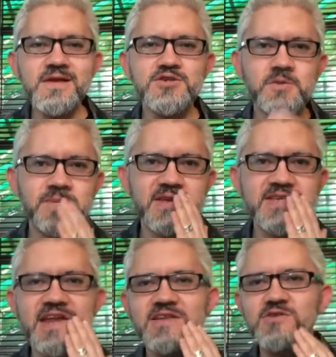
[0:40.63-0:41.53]
Super
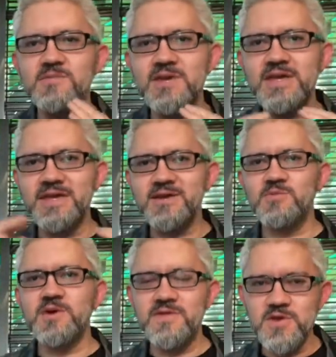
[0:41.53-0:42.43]
excited to be here
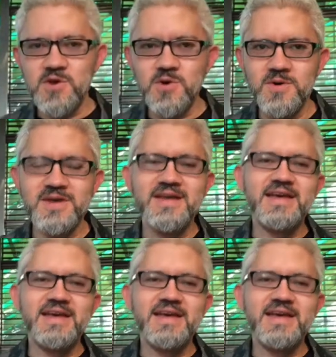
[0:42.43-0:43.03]
with you,